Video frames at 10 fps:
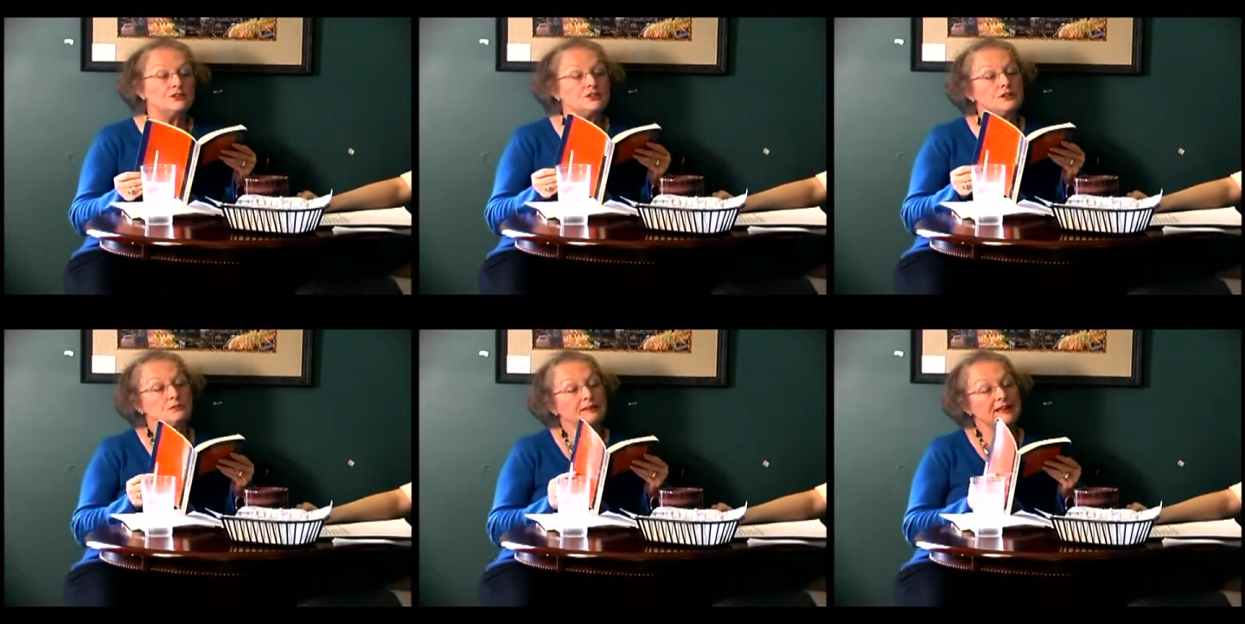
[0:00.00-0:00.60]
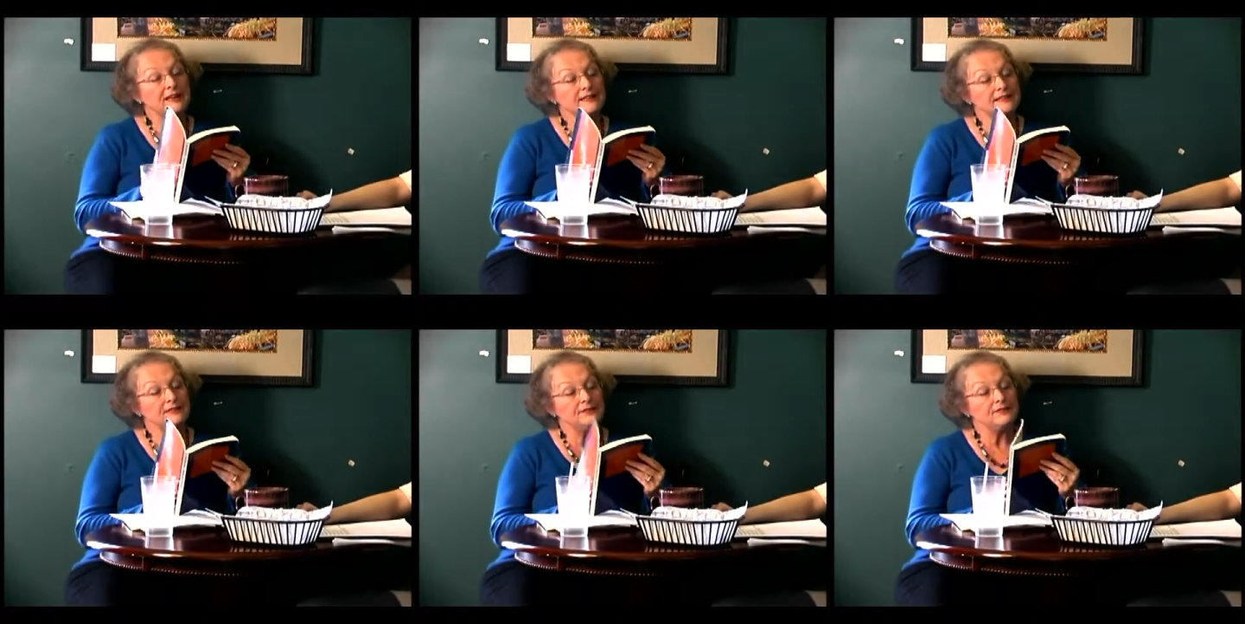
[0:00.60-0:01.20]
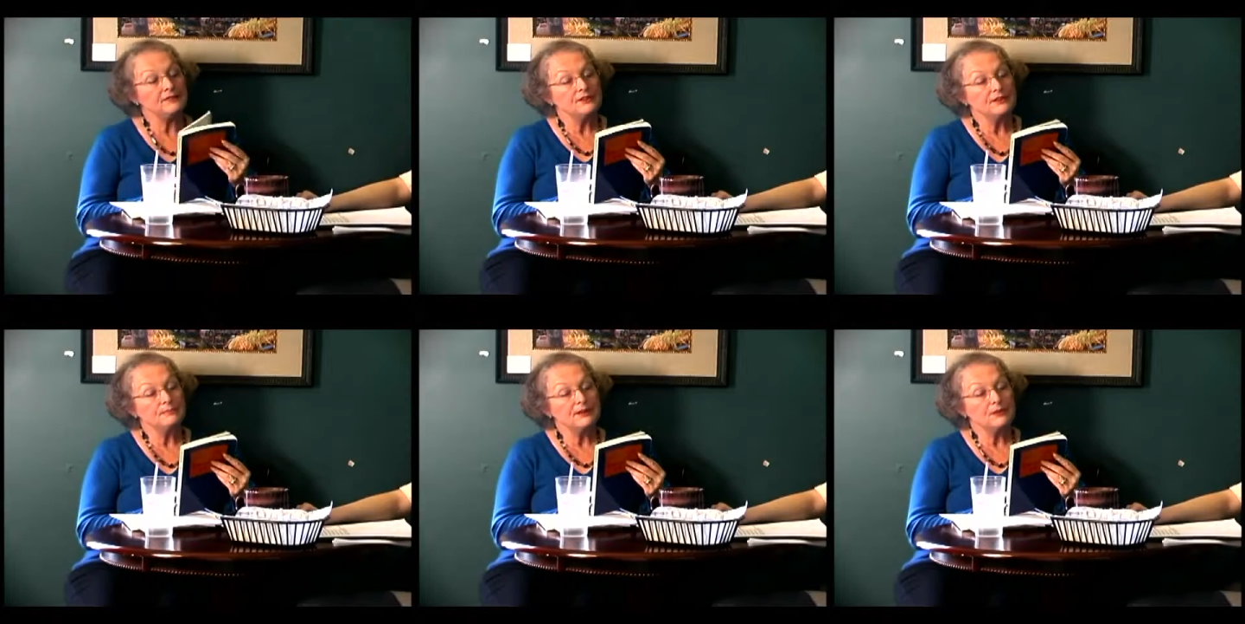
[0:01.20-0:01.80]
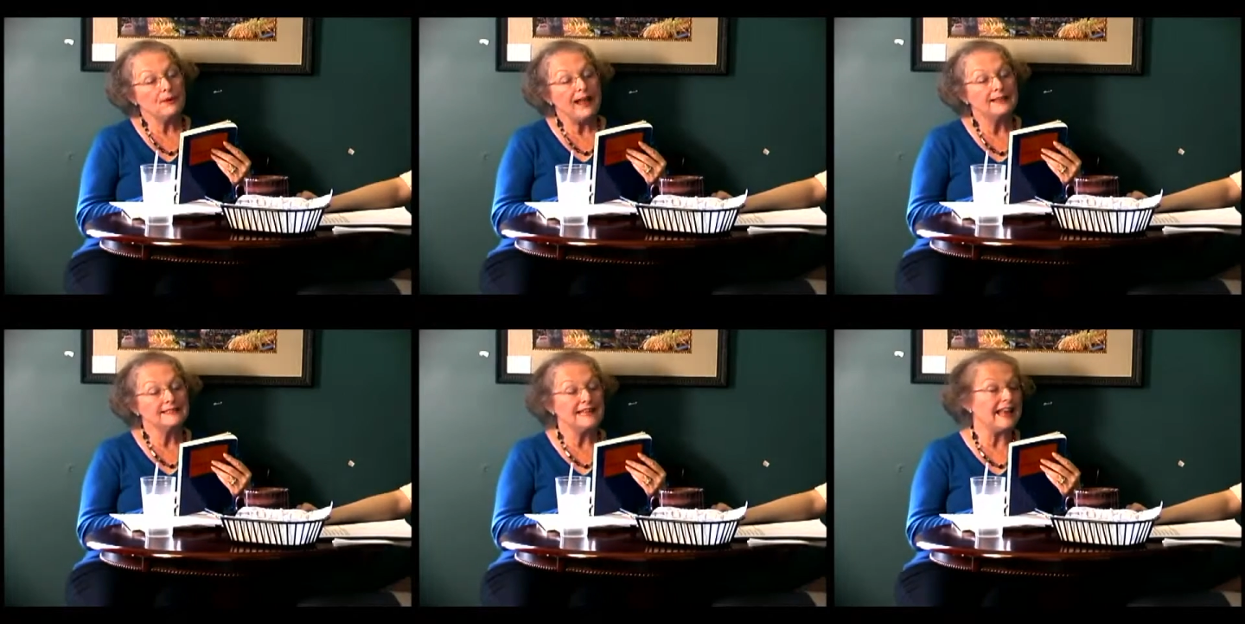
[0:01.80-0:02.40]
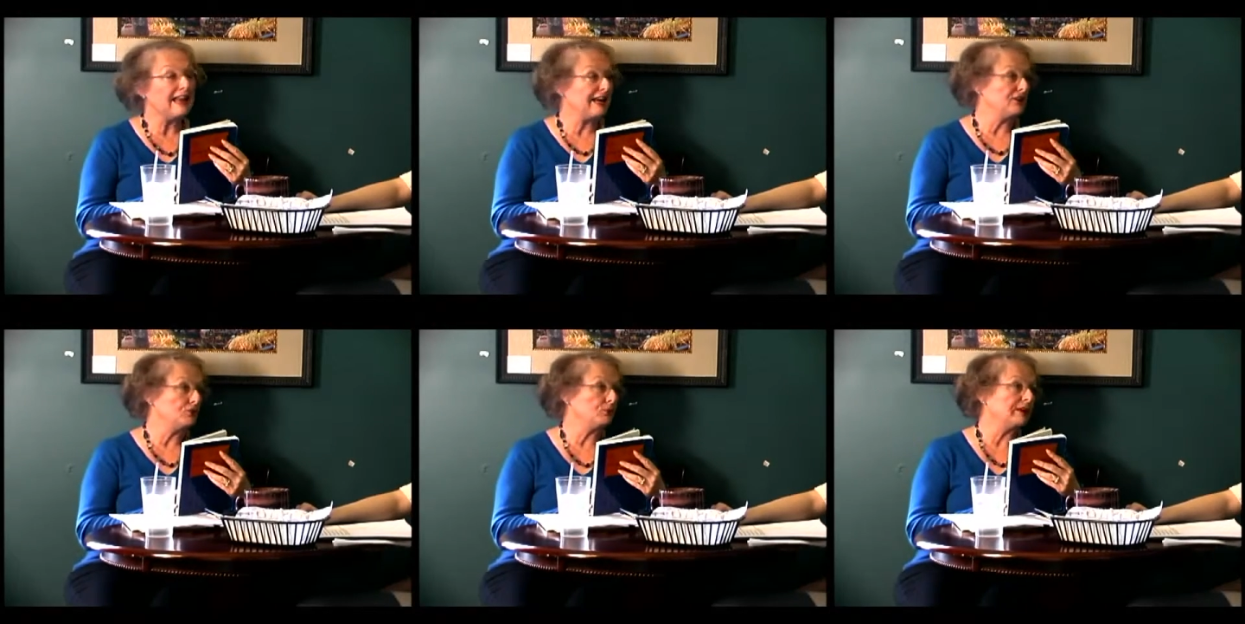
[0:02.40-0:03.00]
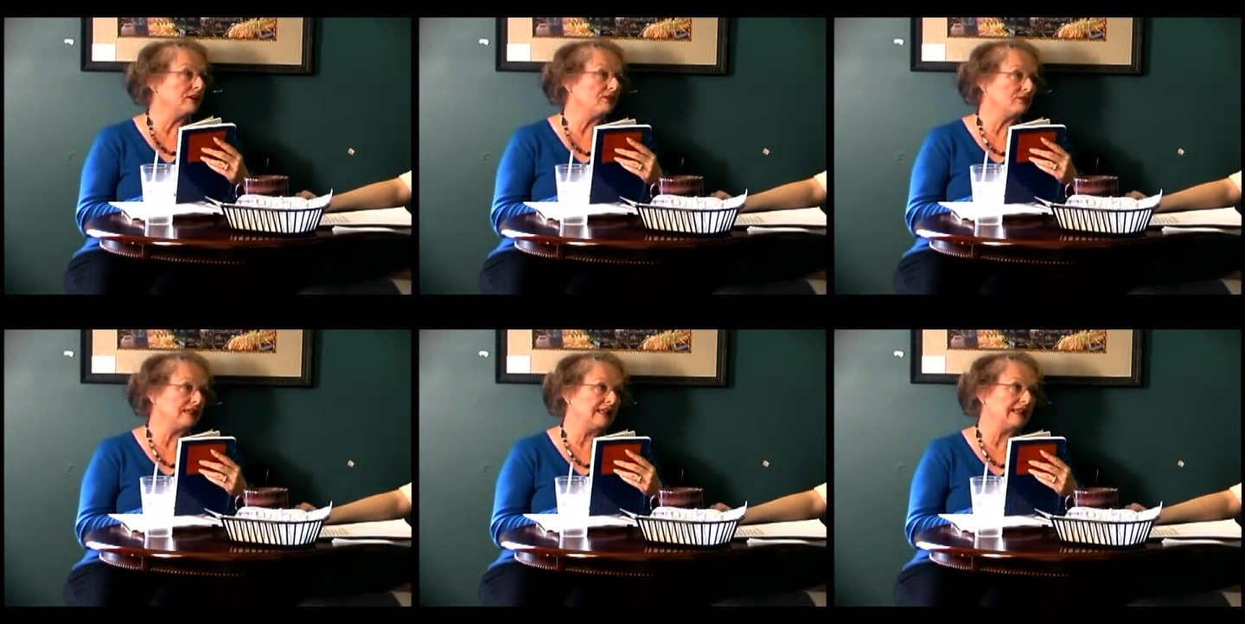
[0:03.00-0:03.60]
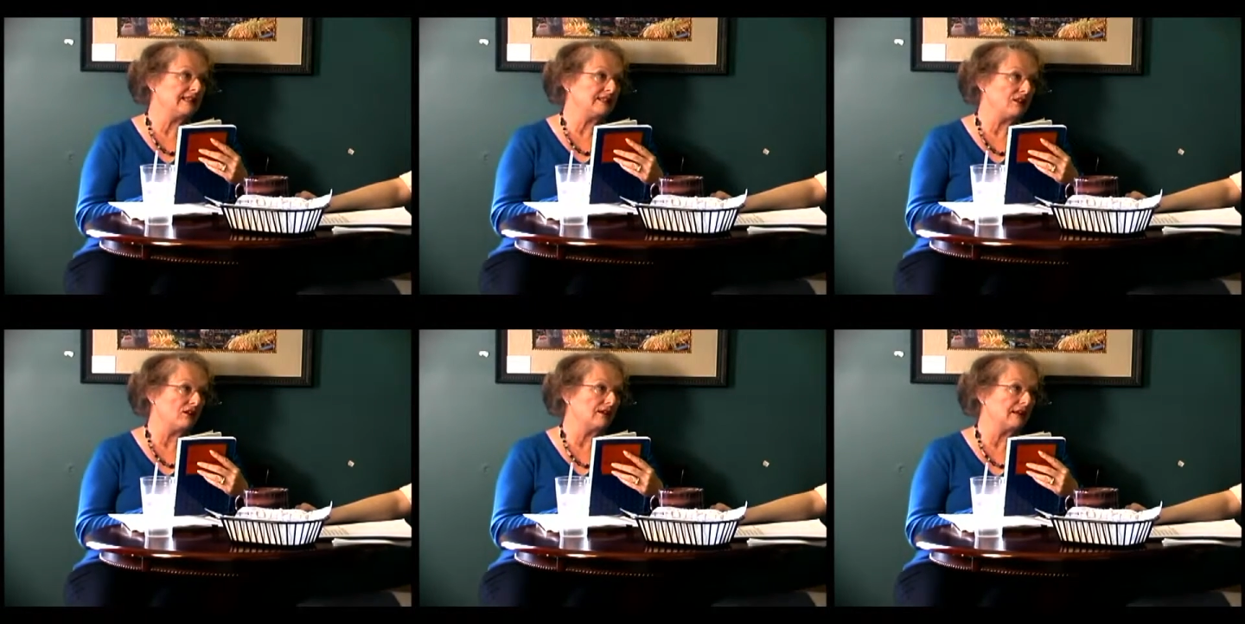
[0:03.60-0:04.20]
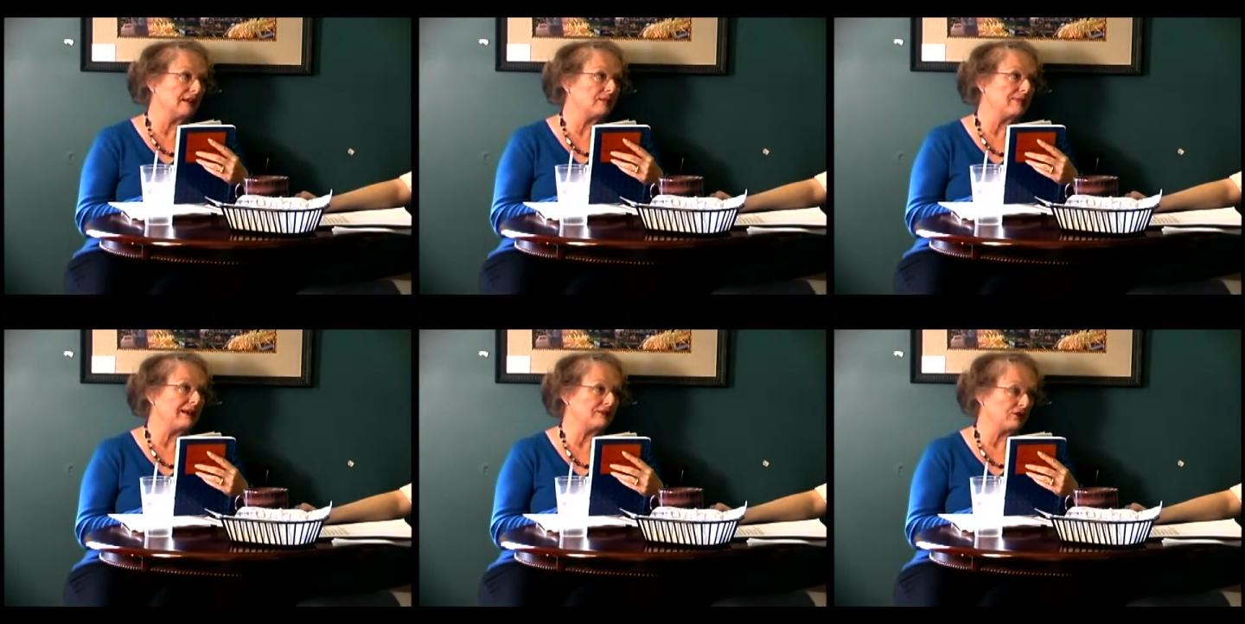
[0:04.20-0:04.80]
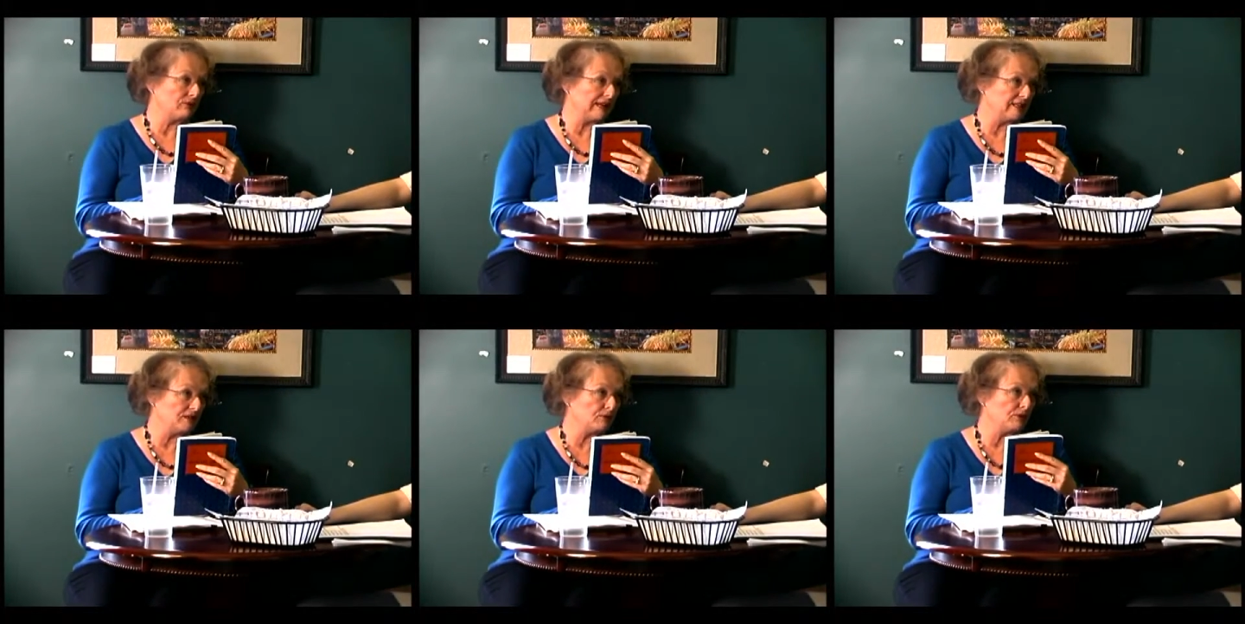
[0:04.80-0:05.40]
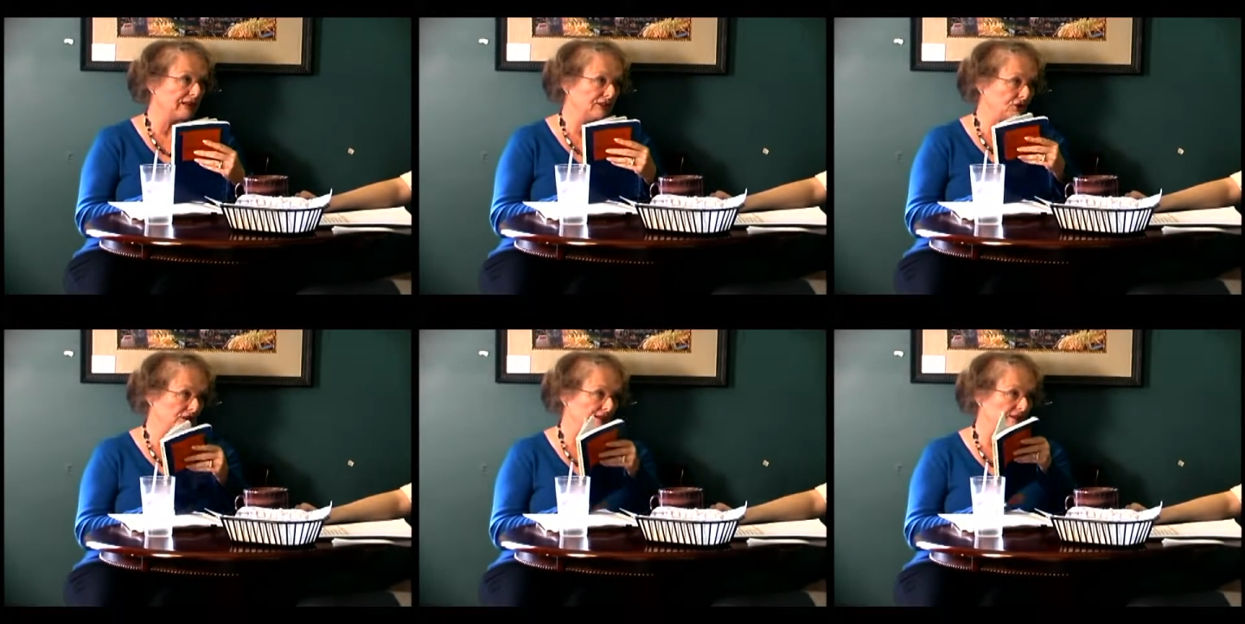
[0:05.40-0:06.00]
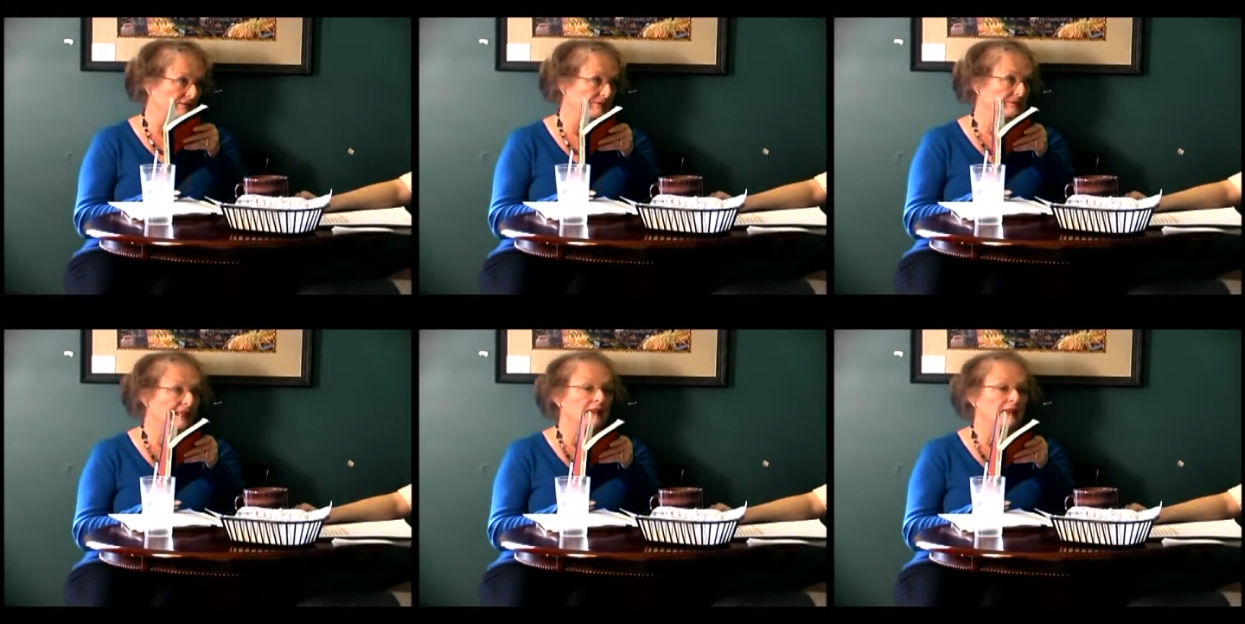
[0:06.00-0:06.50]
So because of McGrath's age, we know that he's talking about the Great Depression. Mm-hmm.